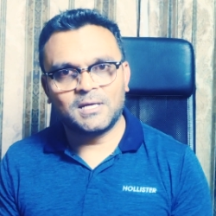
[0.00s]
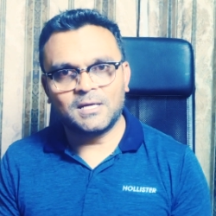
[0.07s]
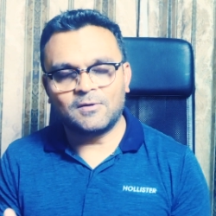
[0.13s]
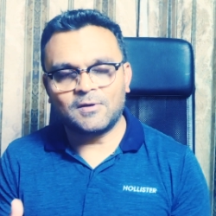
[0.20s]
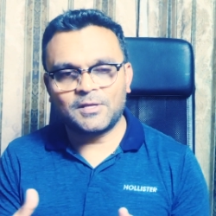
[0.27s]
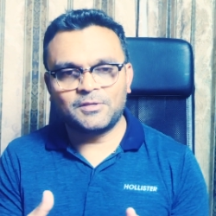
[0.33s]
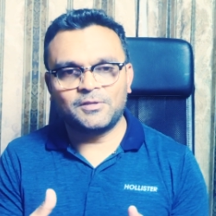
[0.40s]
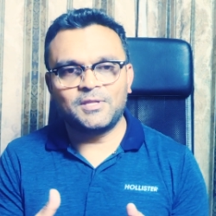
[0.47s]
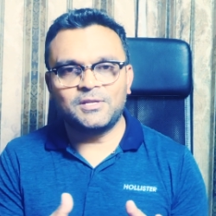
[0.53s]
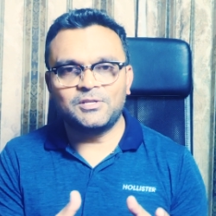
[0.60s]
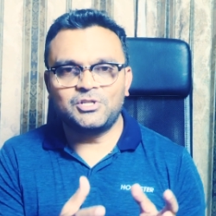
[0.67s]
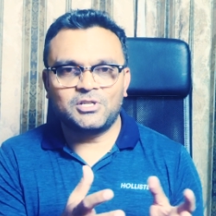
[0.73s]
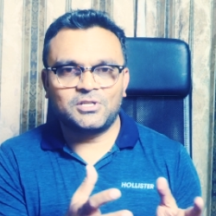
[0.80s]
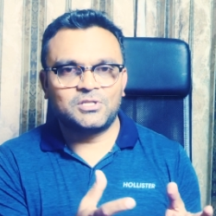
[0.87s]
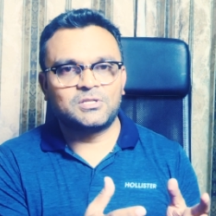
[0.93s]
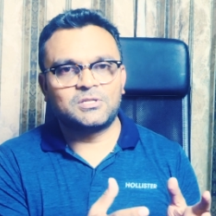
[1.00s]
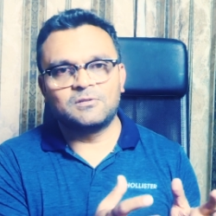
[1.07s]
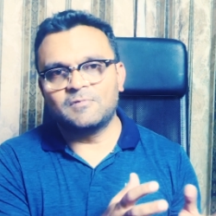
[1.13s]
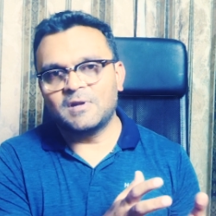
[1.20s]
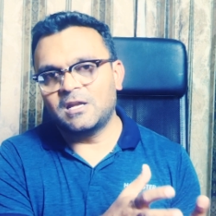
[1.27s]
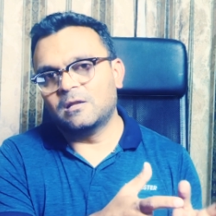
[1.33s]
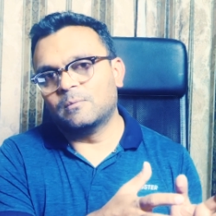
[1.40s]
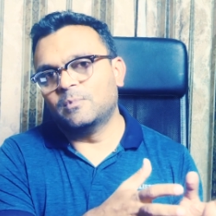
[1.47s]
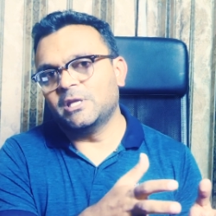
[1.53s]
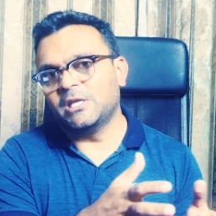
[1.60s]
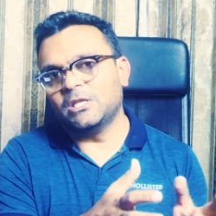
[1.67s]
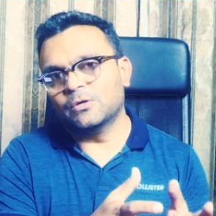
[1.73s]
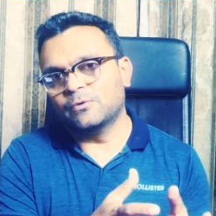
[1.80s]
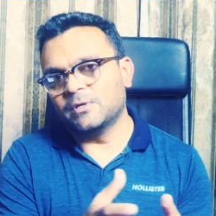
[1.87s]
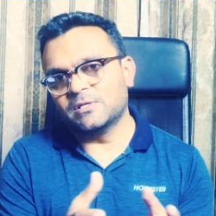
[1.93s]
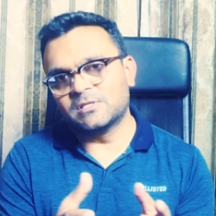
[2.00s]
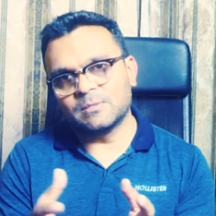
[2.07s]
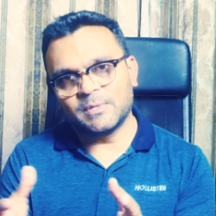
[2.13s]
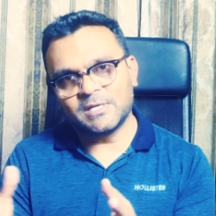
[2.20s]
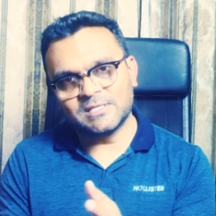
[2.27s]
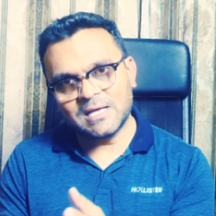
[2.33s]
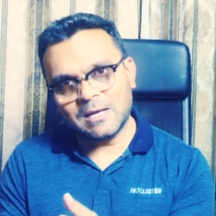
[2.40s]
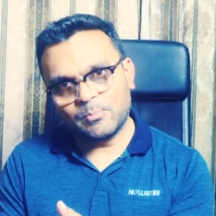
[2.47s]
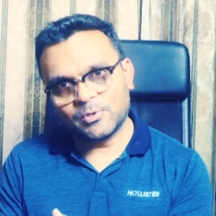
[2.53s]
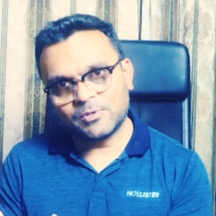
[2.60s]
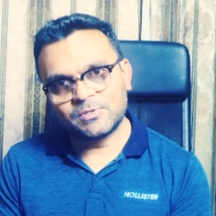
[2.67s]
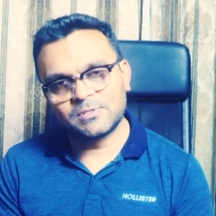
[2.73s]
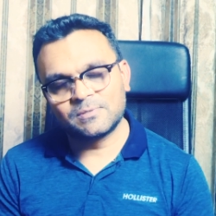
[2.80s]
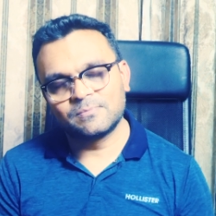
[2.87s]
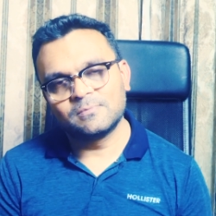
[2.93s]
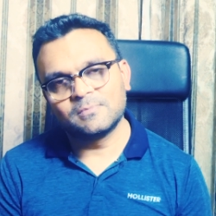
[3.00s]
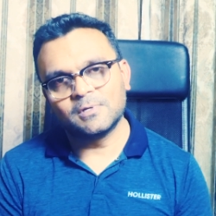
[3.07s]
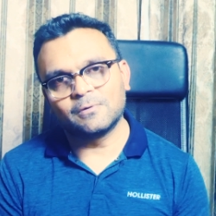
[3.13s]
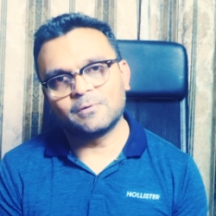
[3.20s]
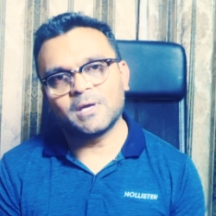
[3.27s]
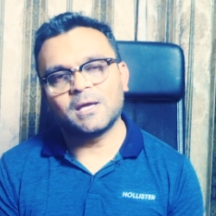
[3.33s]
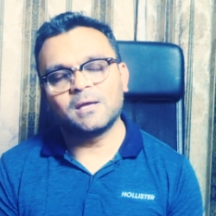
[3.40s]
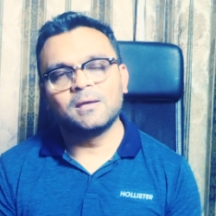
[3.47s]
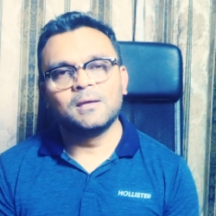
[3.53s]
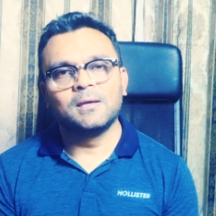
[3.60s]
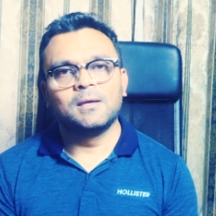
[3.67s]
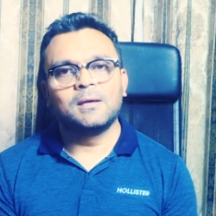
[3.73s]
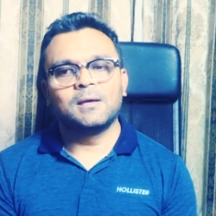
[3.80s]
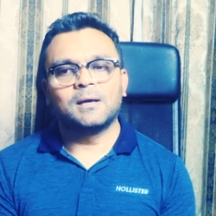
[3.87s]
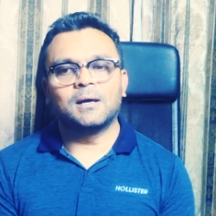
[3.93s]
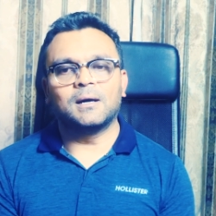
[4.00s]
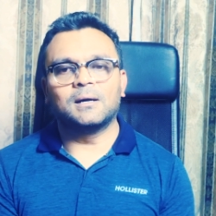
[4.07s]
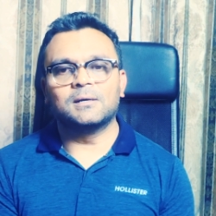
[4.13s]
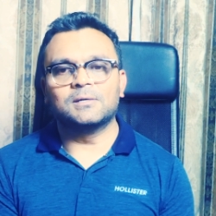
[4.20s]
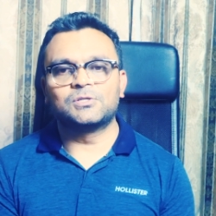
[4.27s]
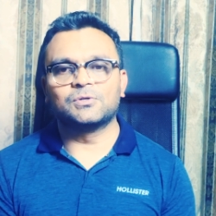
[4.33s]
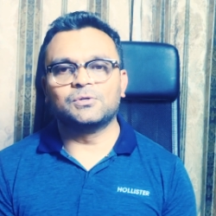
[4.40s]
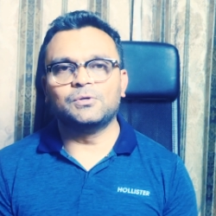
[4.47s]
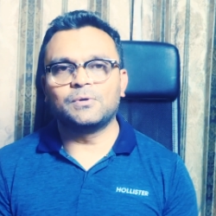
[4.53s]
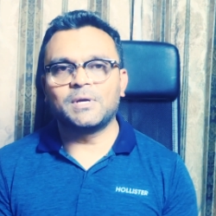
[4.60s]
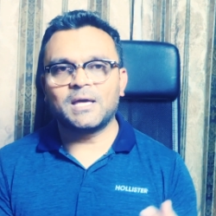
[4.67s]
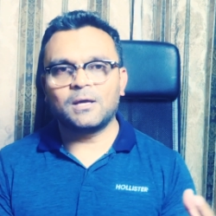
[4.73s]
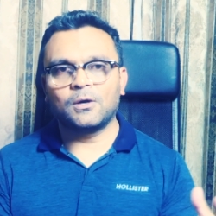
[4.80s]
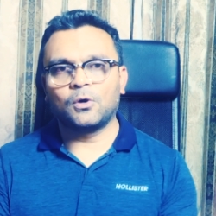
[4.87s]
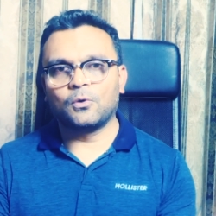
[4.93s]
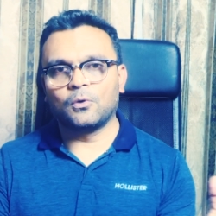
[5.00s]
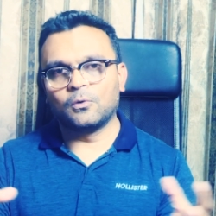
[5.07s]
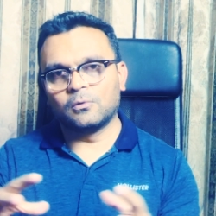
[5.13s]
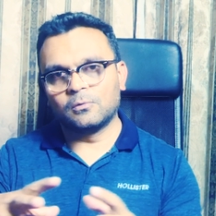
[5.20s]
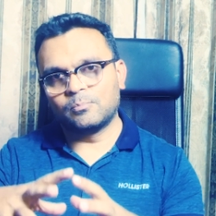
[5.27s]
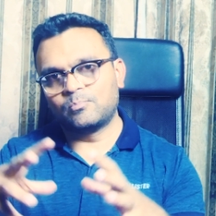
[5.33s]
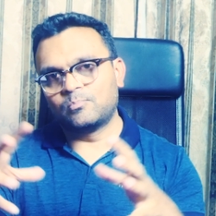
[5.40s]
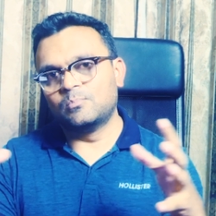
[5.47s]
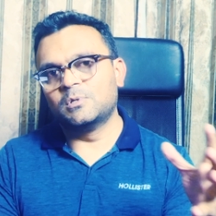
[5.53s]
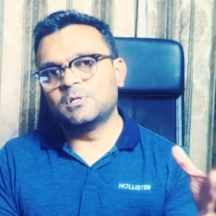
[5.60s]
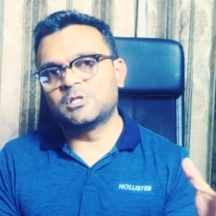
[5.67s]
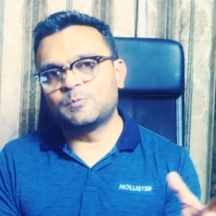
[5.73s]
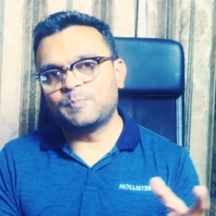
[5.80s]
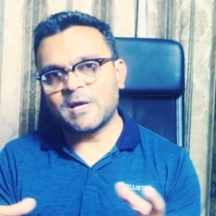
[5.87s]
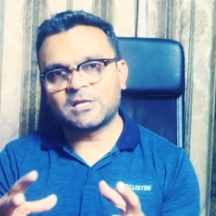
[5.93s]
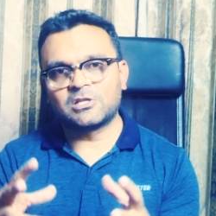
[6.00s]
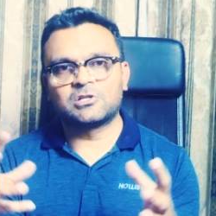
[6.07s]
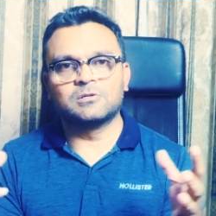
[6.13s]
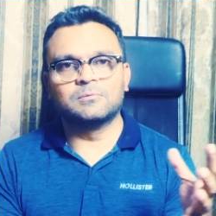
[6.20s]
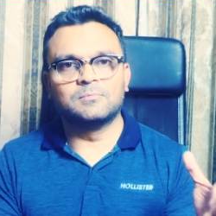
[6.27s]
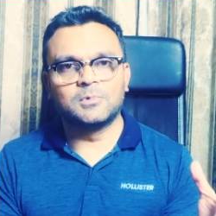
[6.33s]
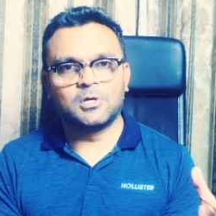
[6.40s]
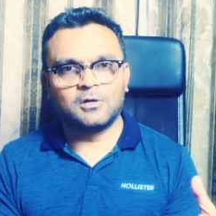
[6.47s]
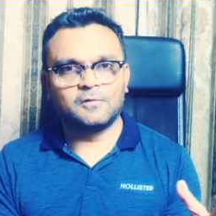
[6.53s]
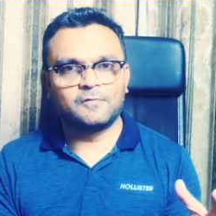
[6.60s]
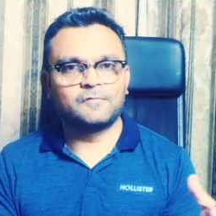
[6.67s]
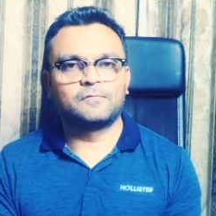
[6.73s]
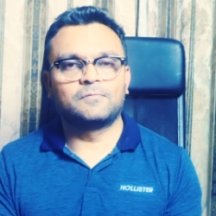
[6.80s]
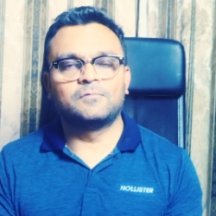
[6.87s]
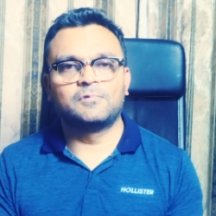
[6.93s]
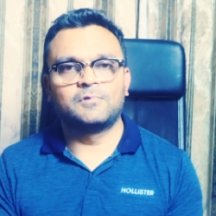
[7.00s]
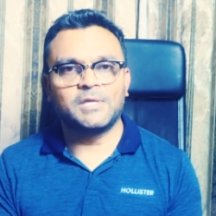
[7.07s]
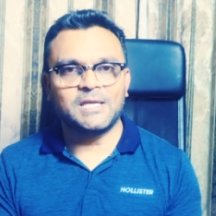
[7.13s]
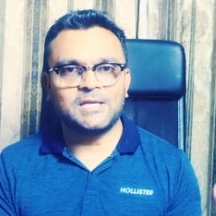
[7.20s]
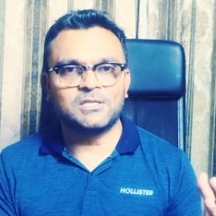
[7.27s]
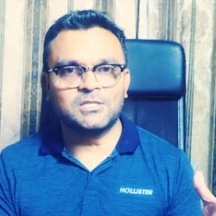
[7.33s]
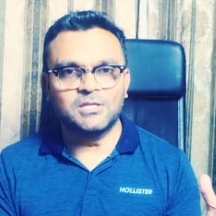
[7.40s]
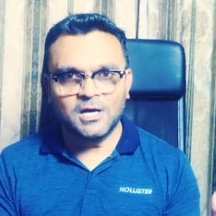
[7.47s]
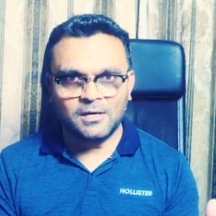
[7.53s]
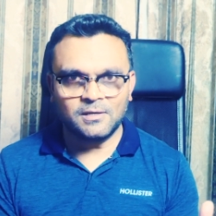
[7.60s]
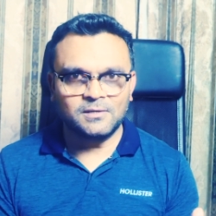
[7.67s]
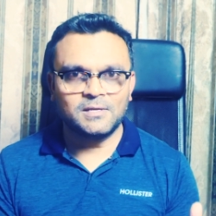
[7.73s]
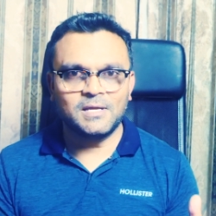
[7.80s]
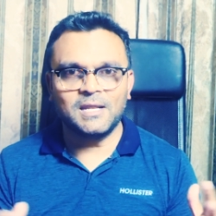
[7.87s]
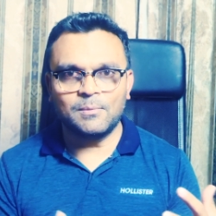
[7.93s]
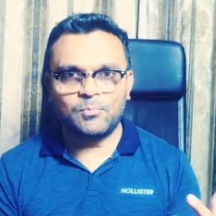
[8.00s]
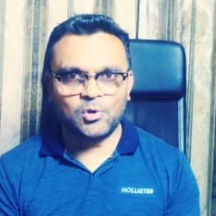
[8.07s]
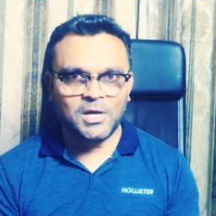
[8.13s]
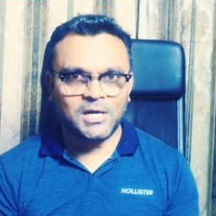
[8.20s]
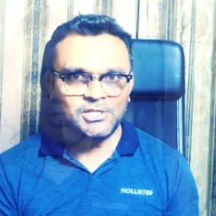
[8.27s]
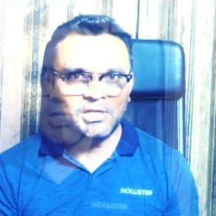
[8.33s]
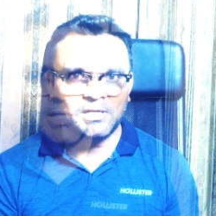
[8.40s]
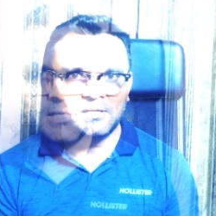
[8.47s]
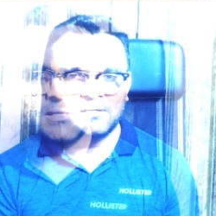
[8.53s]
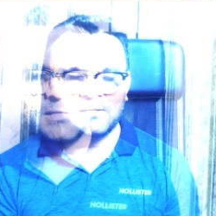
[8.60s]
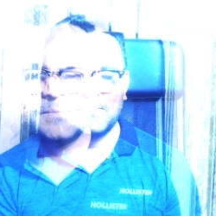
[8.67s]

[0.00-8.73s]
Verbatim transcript: rather than just randomly doing some examples. Okay, uh, so you get a whole spectrum of things done in a project.